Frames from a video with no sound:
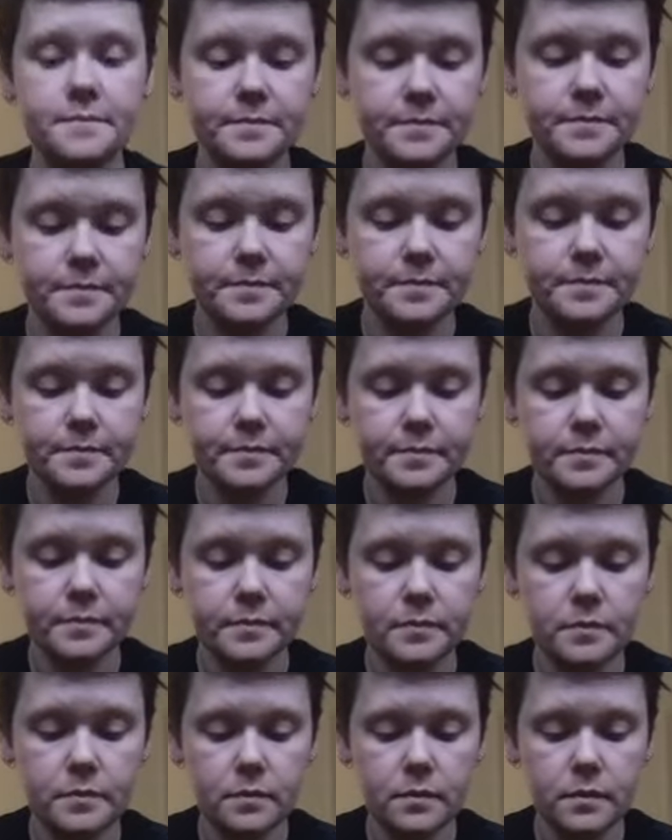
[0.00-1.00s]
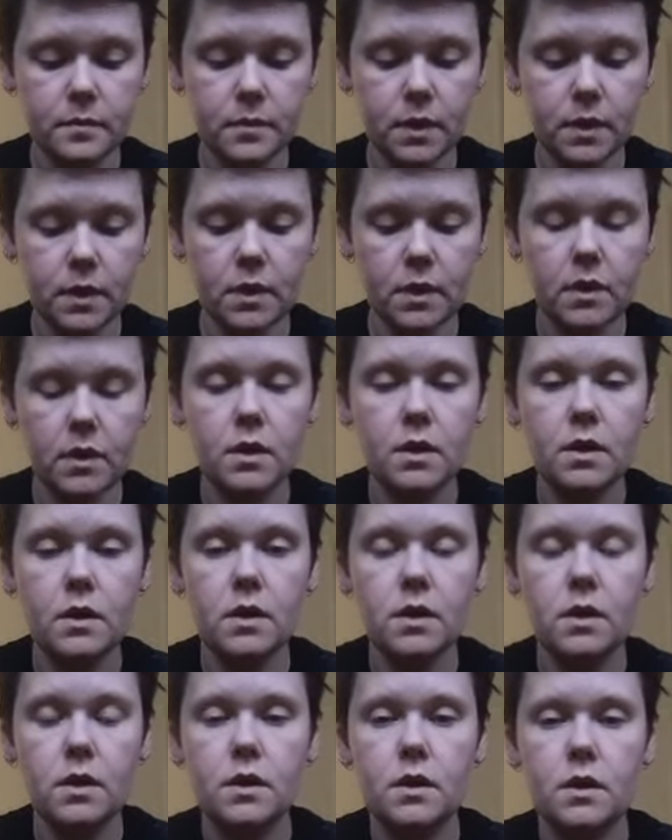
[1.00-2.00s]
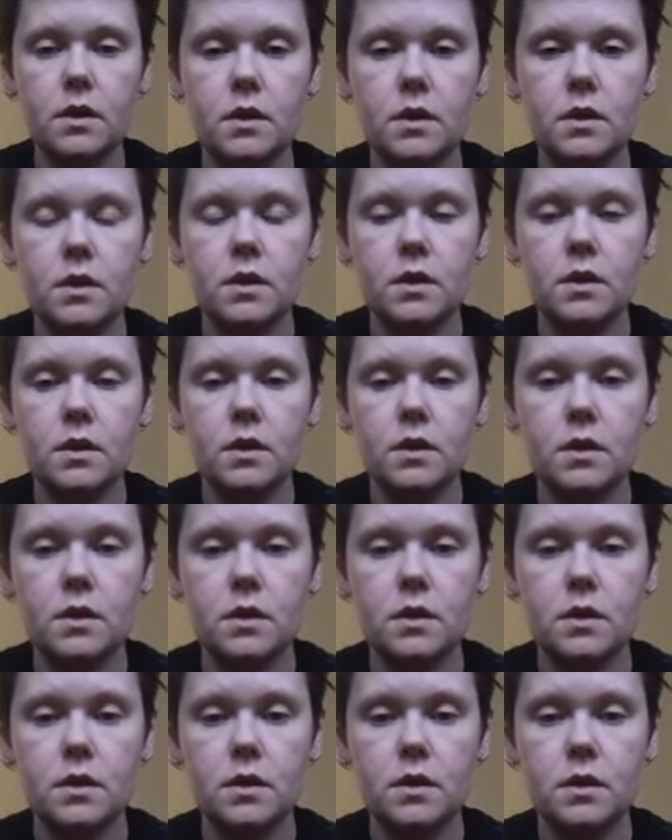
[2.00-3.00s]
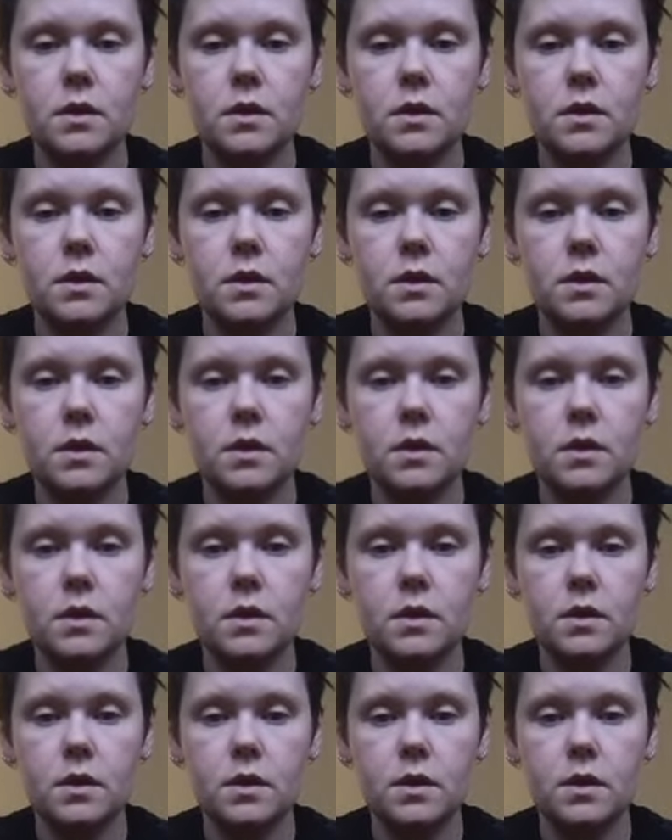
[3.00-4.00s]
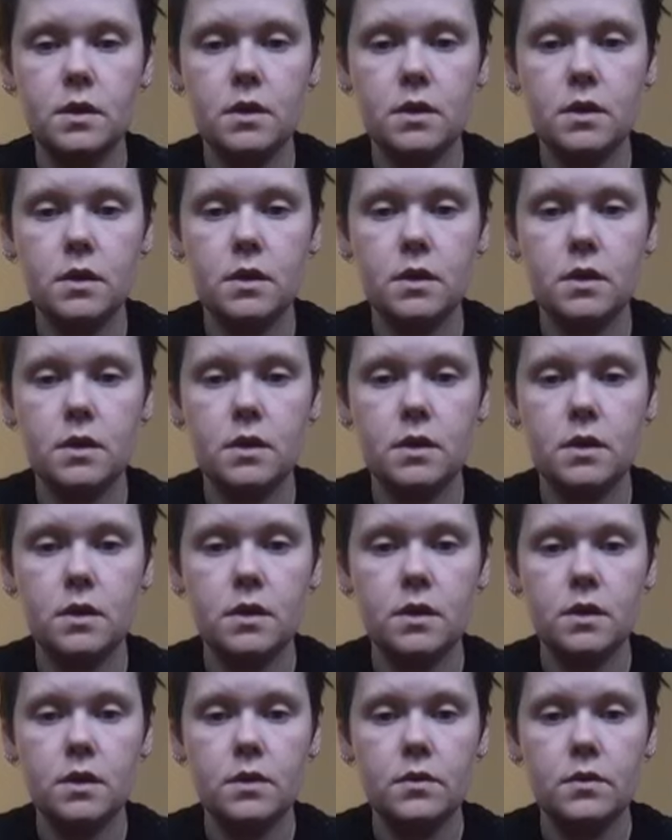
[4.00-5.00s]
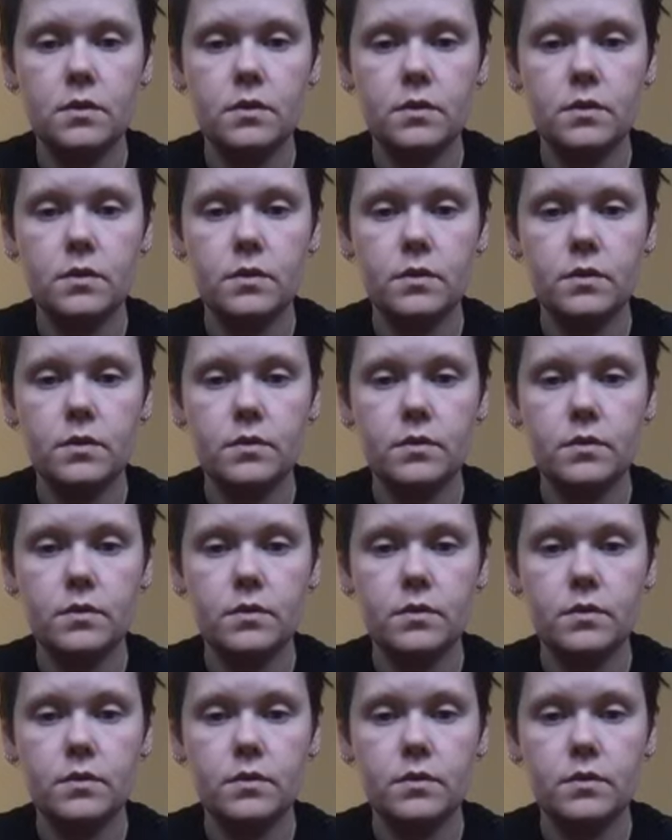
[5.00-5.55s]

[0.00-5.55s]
[no speech]